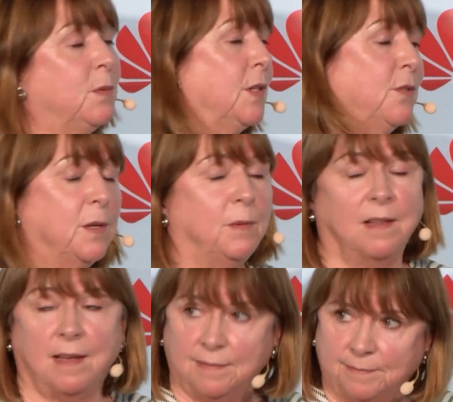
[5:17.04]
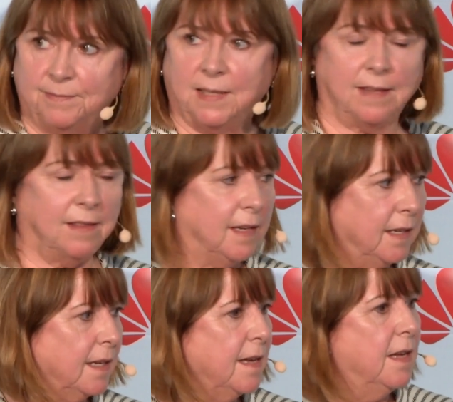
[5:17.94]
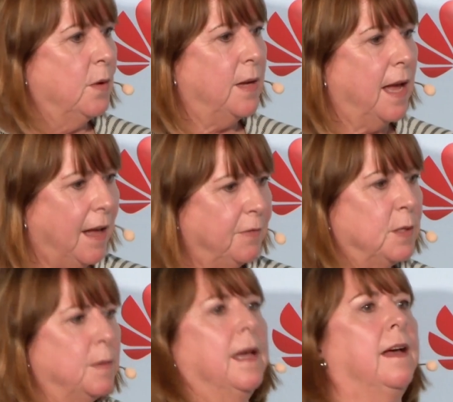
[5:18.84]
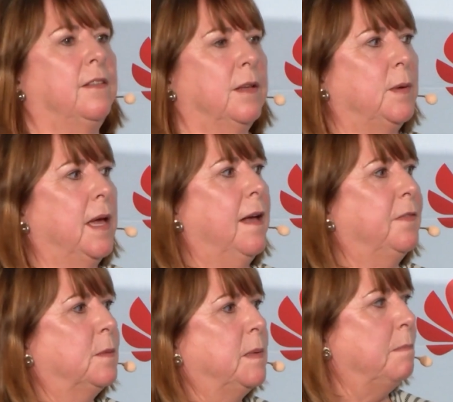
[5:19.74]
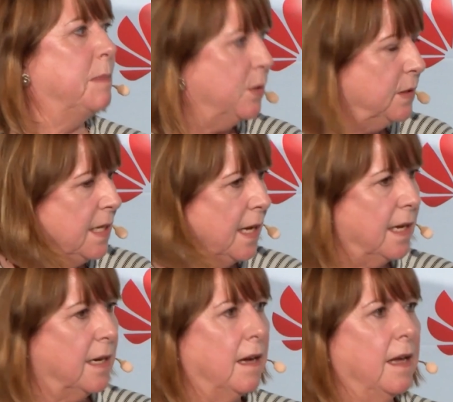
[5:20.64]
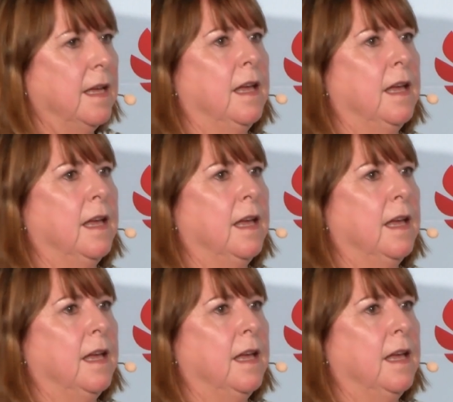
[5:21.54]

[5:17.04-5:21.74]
will agree with that. I think we have to be out there, we have to be building AI,